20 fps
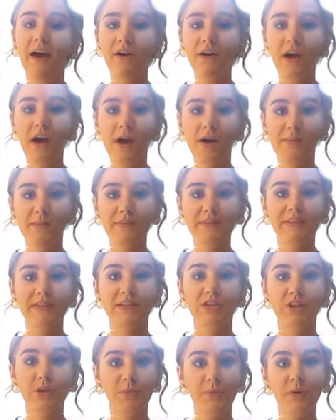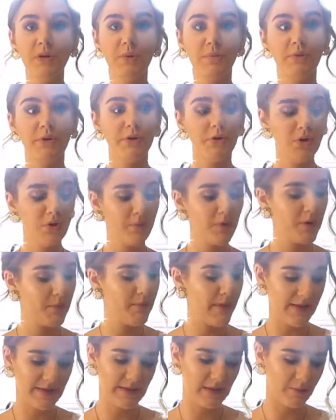Comes the super duper uber
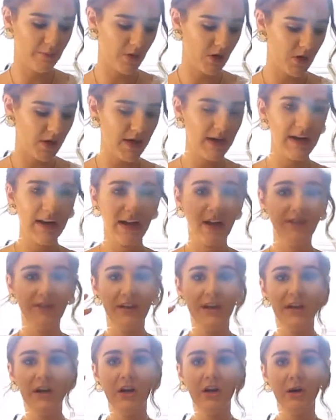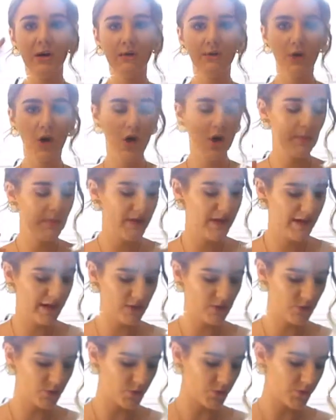messy part, and I've taken off all my
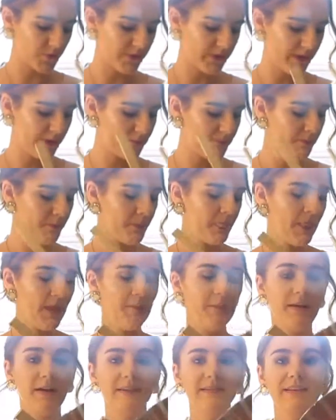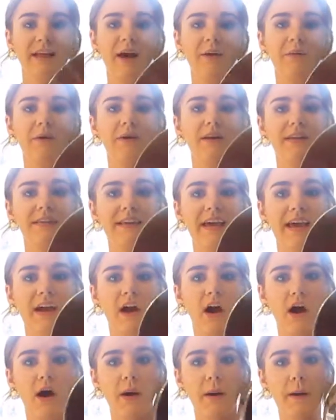hand jewelry because now we're going to take
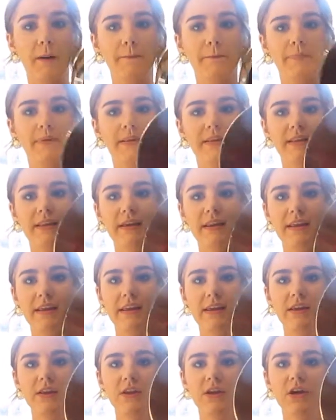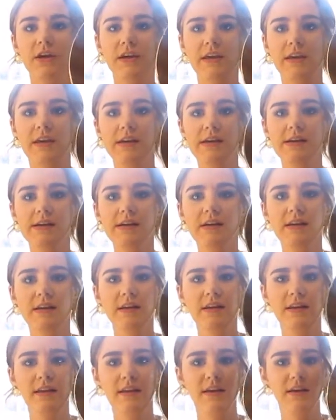our bloody looking
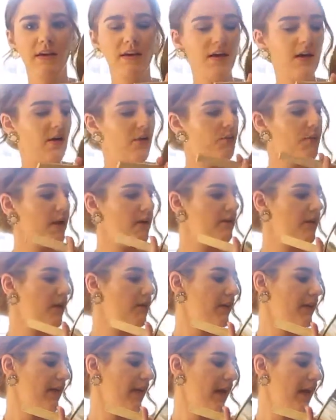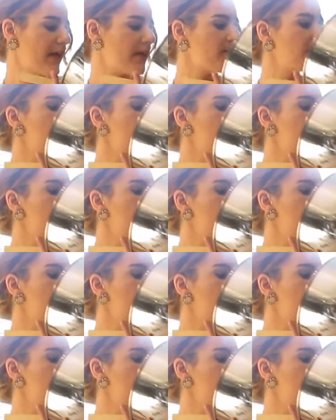red velvet cake